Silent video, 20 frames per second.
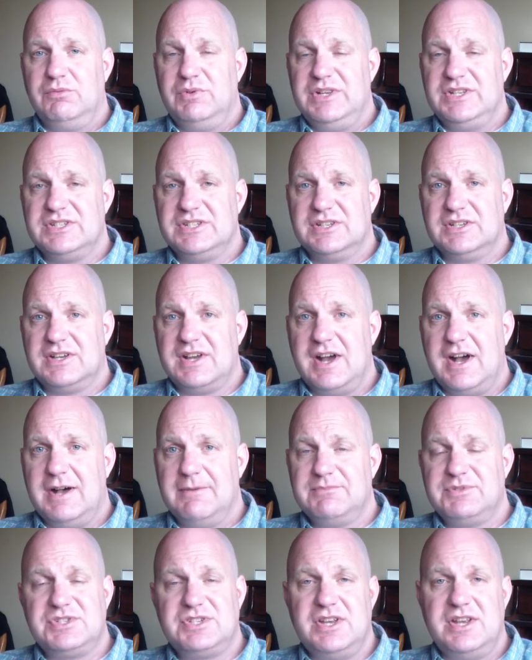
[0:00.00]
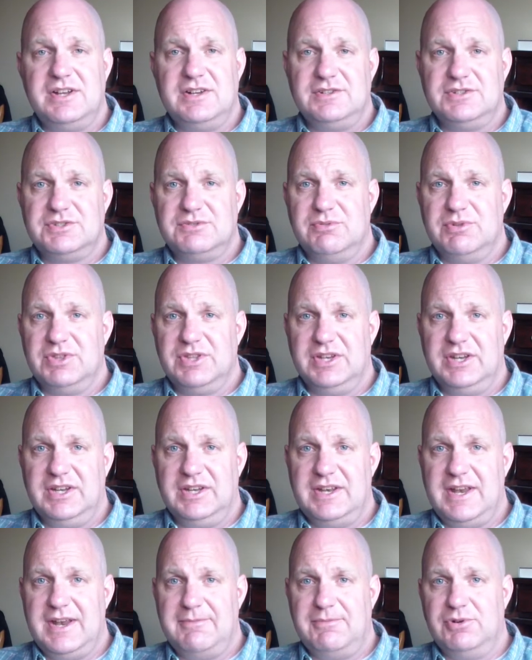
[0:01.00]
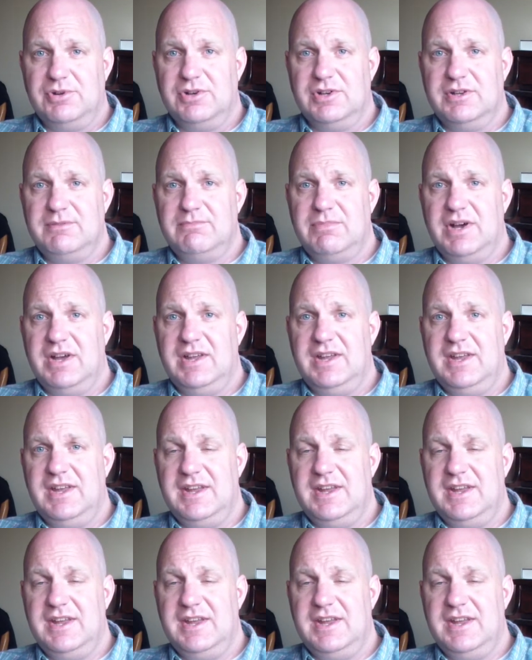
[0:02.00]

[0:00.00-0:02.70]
recent comp sales within a neighborhood by